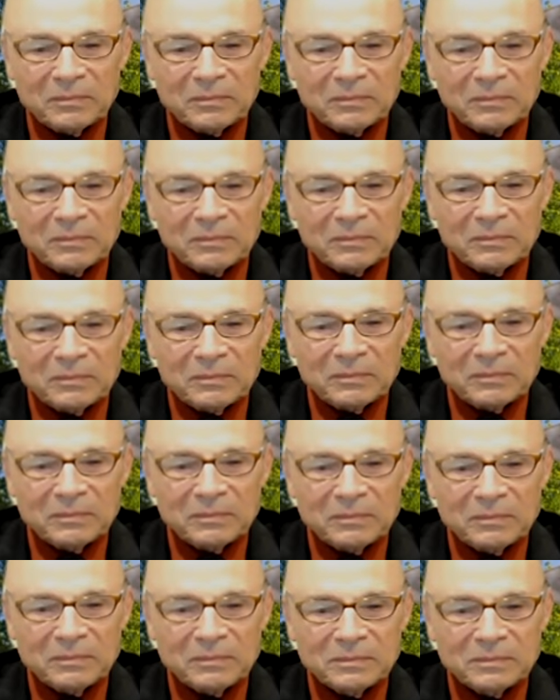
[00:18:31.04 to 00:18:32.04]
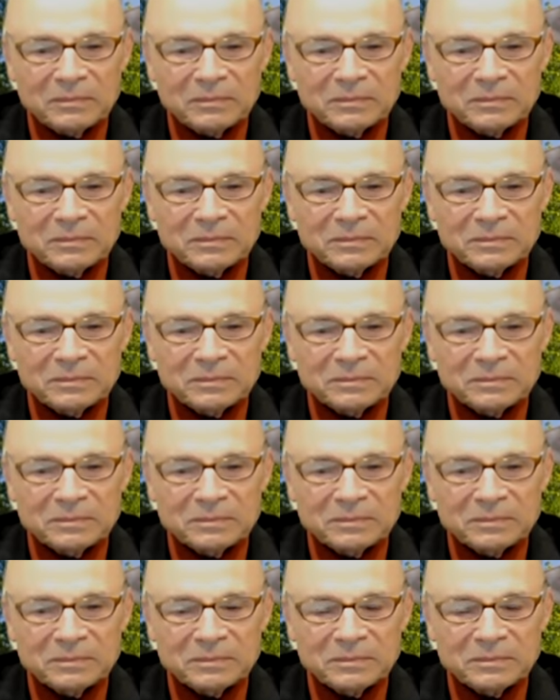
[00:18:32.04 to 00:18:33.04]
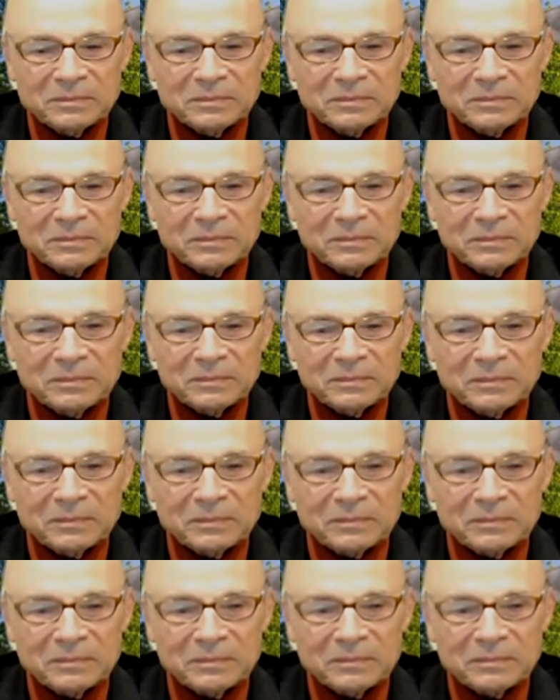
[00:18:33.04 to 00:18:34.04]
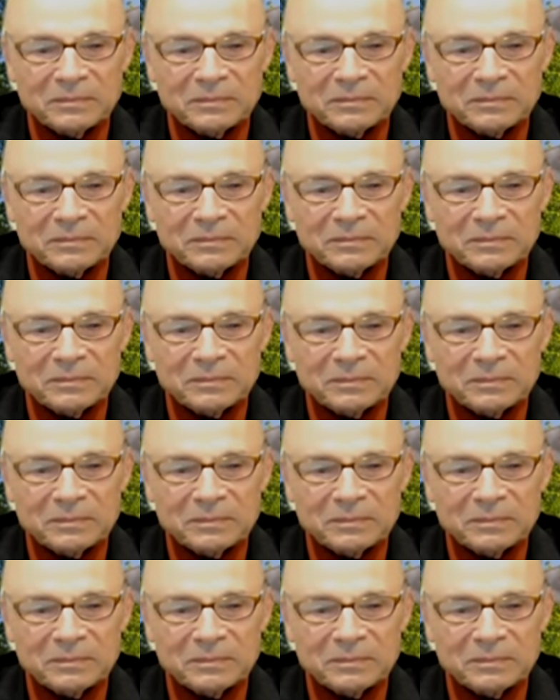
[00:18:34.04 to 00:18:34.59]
No words are spoken by the person on screen.